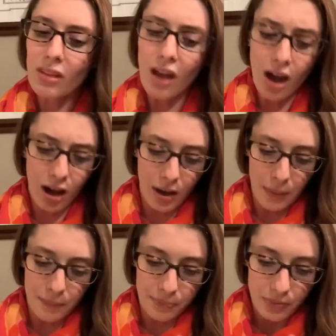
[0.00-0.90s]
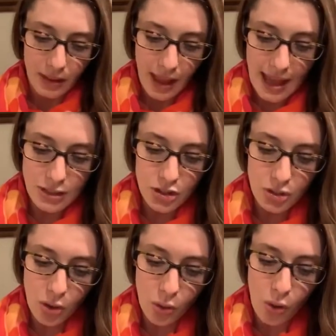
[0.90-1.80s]
And
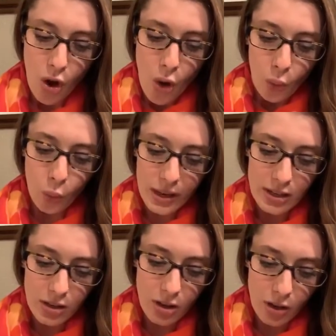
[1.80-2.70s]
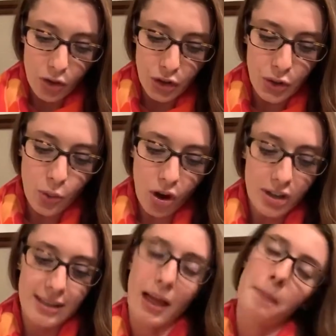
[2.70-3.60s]
so when you are
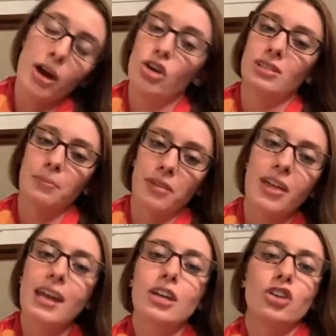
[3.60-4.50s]
in that parasympathetic,